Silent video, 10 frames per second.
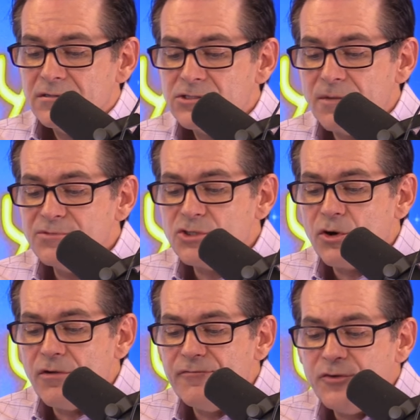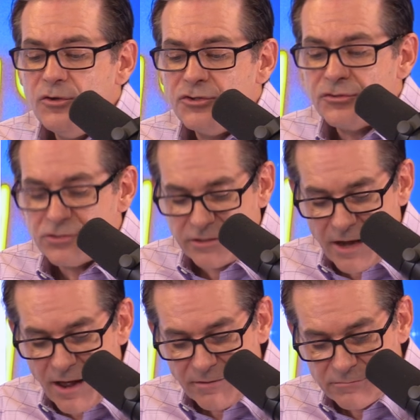Some sort of future.
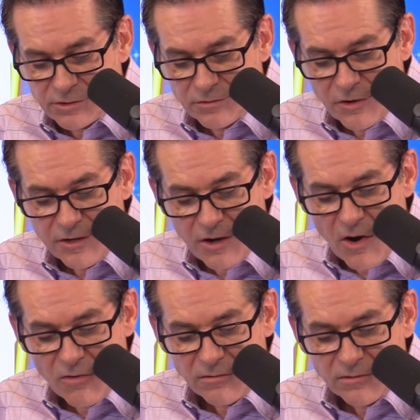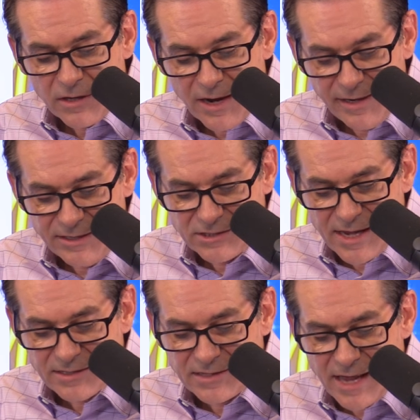Yeah. So there you go. And he
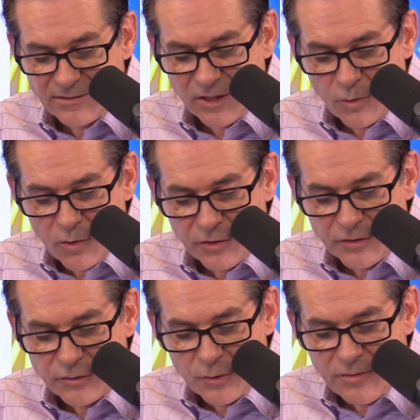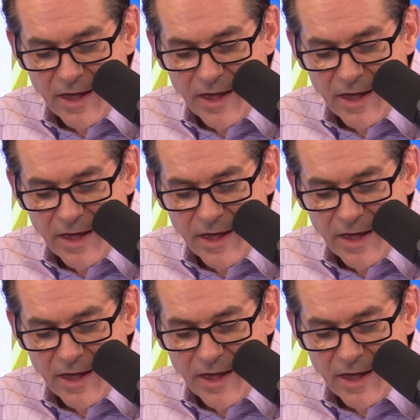says that in order to do